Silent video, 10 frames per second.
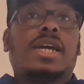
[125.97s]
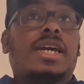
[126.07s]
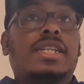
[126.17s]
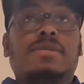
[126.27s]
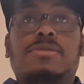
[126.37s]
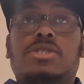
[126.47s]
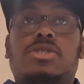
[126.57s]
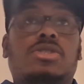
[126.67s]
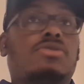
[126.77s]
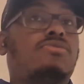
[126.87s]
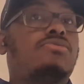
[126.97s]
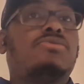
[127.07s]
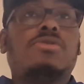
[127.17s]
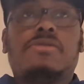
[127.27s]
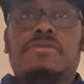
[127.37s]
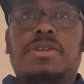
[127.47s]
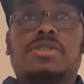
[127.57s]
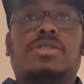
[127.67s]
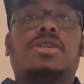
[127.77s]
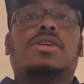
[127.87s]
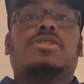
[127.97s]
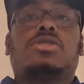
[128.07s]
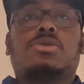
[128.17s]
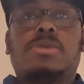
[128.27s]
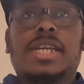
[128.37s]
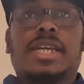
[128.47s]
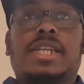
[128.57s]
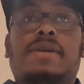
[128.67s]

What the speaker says: And it was just ruthless swinging.